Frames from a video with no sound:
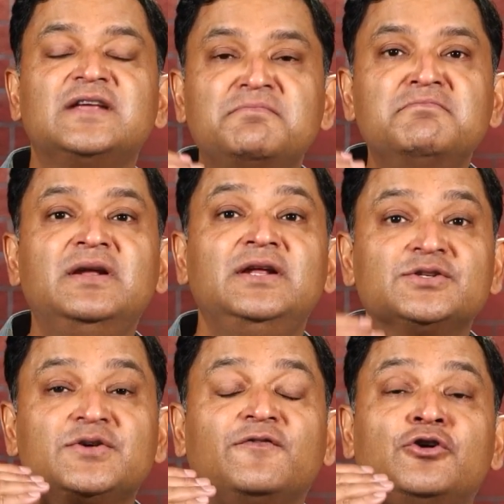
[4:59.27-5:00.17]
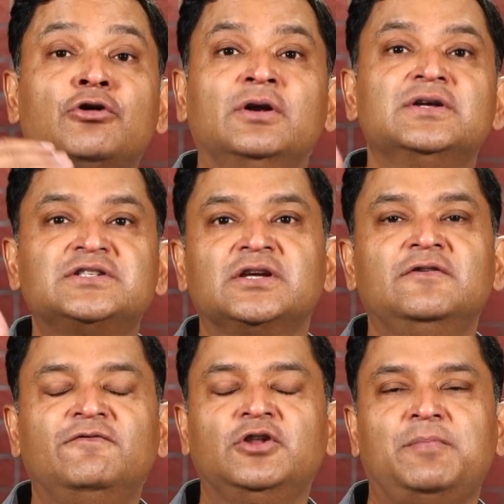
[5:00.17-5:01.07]
and millions of dollars
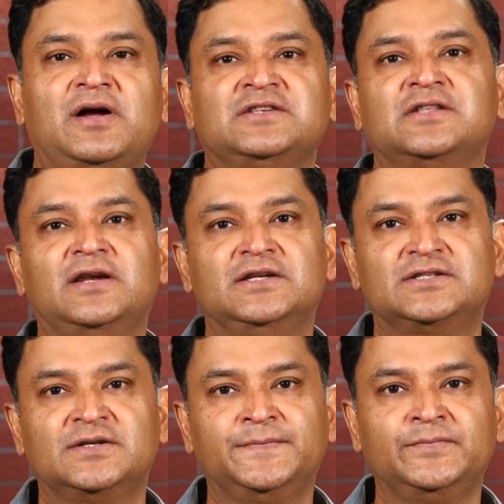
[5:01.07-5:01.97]
for the Pakistanis.